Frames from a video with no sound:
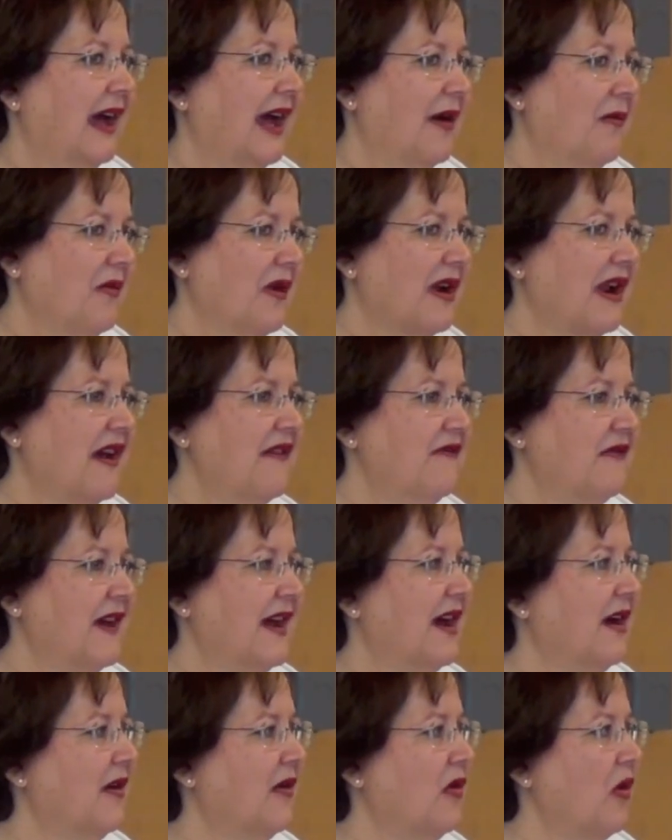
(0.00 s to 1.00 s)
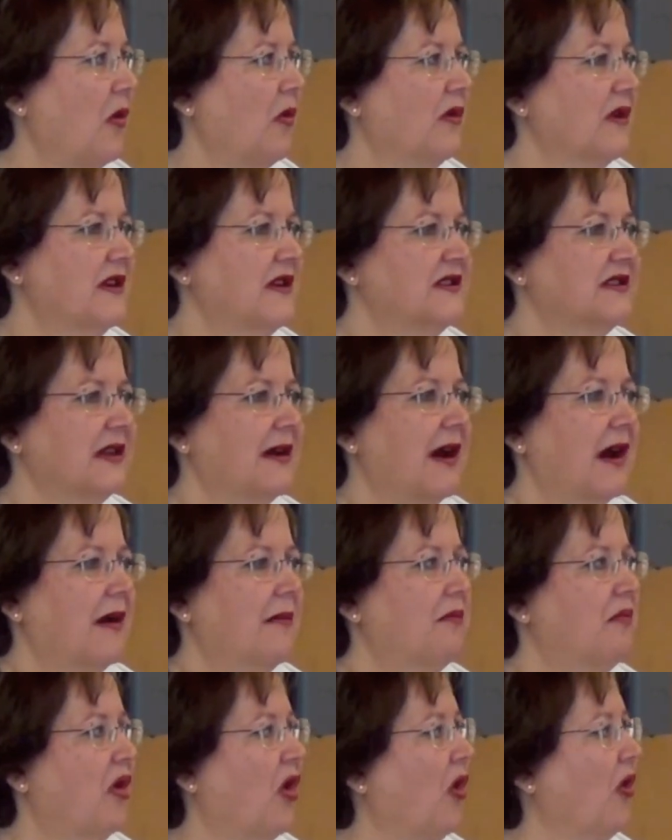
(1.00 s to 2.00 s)
And what I found was
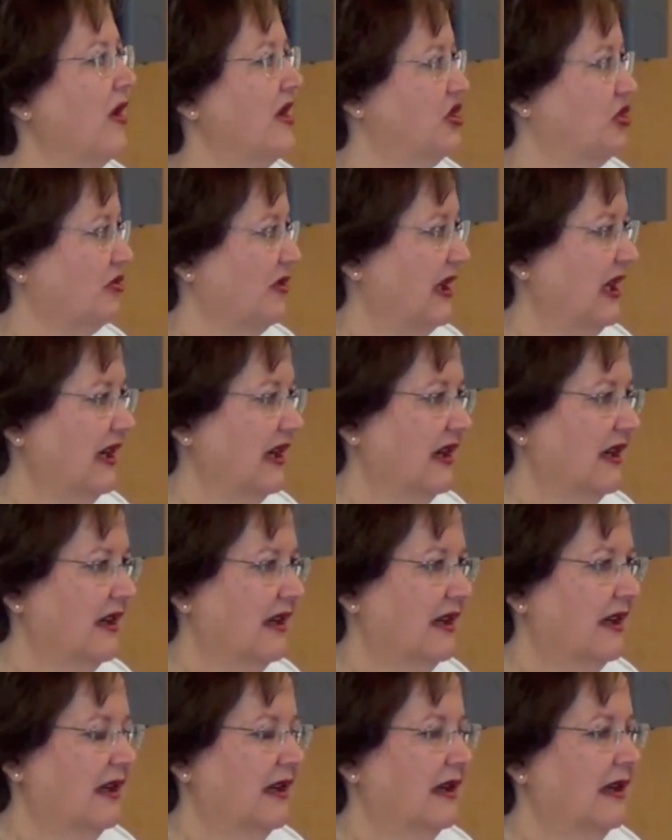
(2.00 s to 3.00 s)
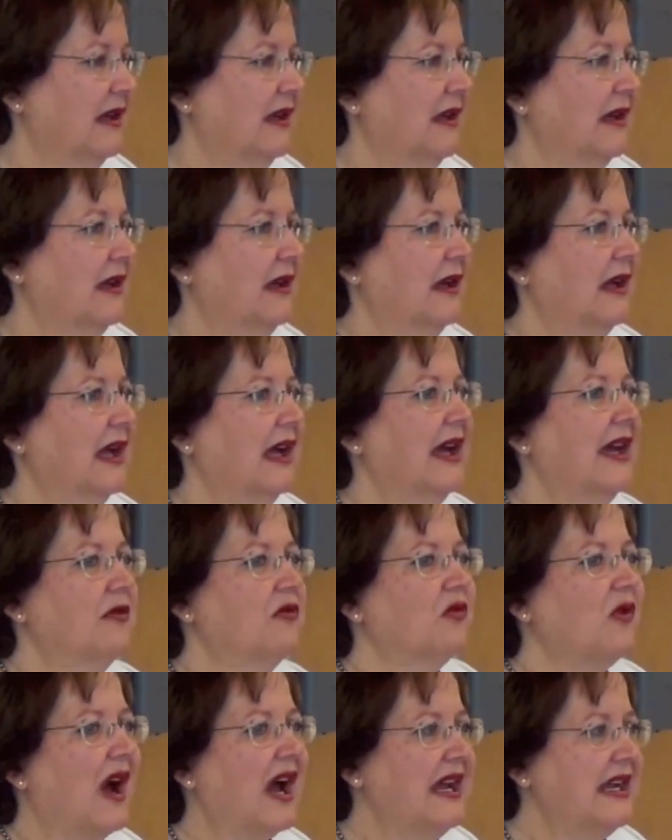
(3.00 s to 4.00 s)
poetry
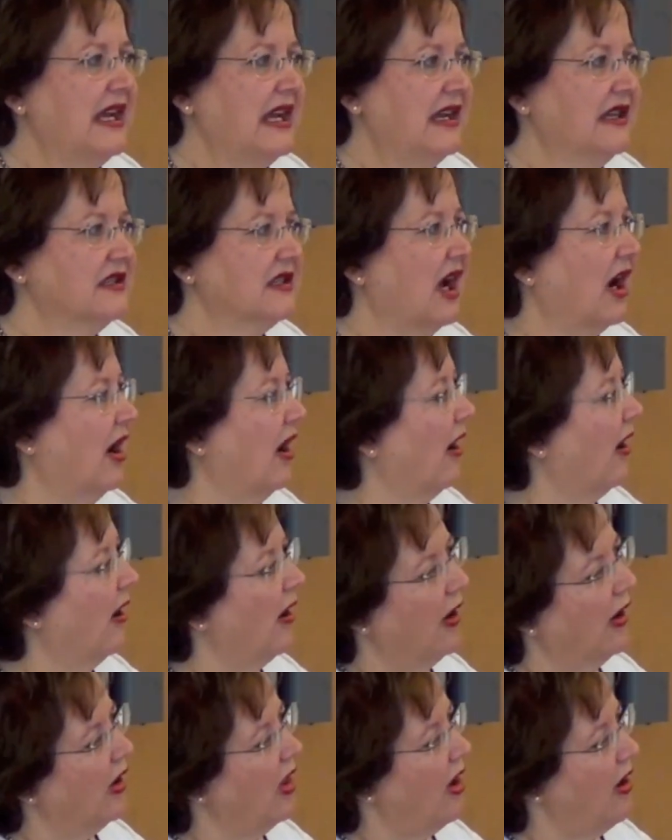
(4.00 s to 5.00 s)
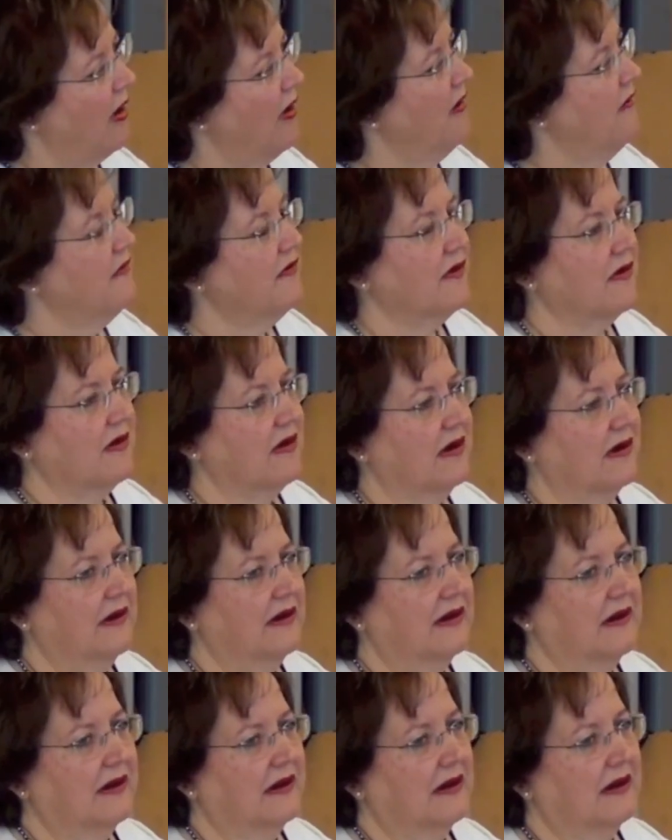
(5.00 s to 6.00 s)
and writings all over,
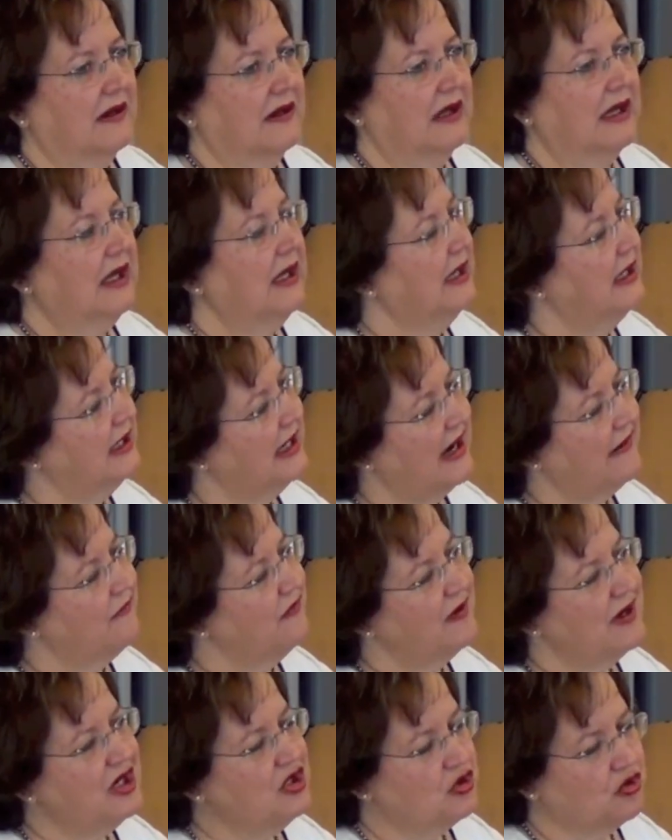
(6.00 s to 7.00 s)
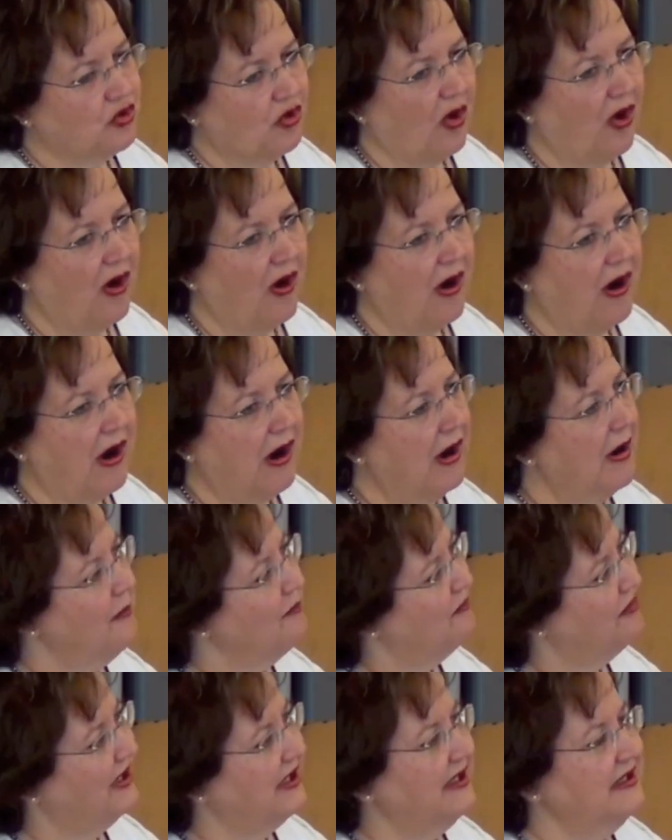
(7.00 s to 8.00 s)
in every drawer,
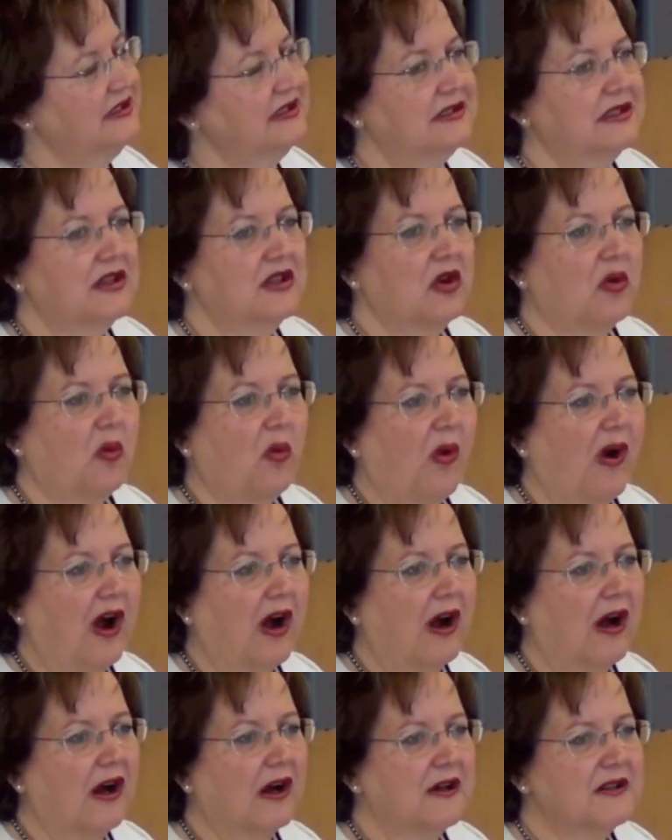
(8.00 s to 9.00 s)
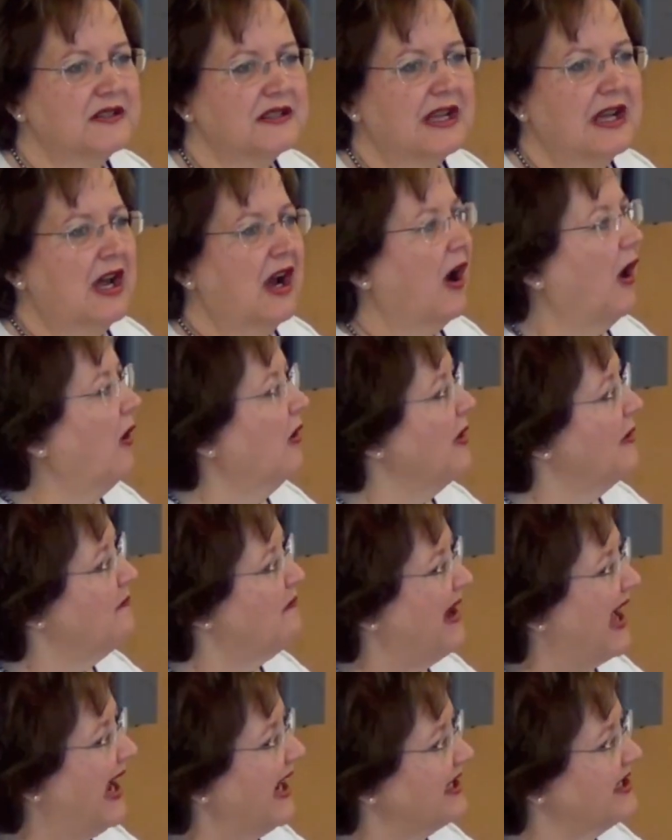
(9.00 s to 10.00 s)
pinned to the walls, on the
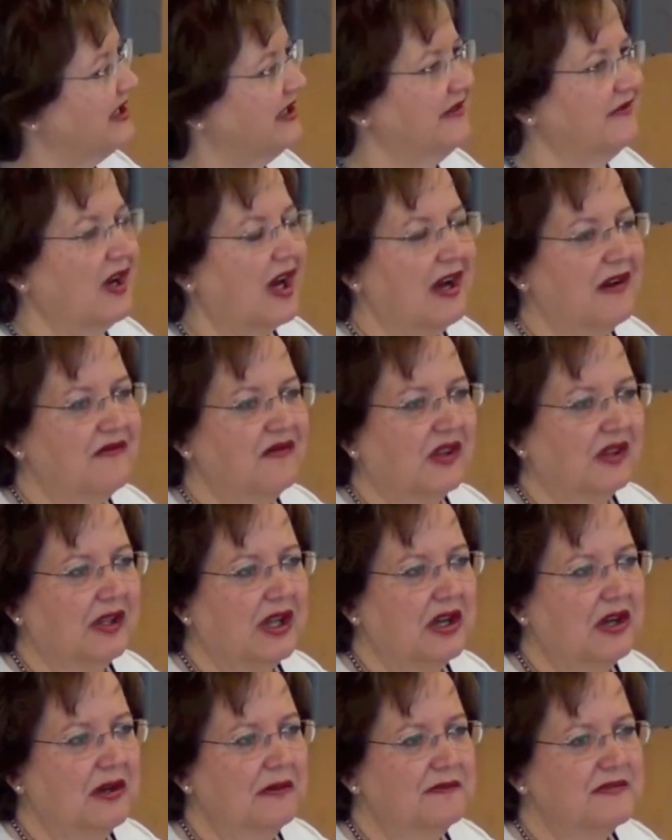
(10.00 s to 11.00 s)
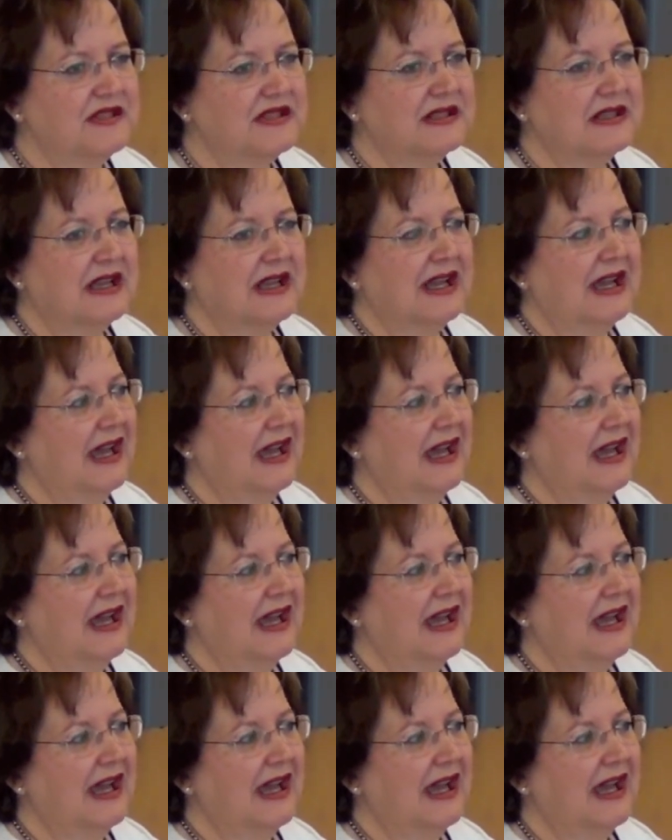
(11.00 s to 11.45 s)
backs of envelopes.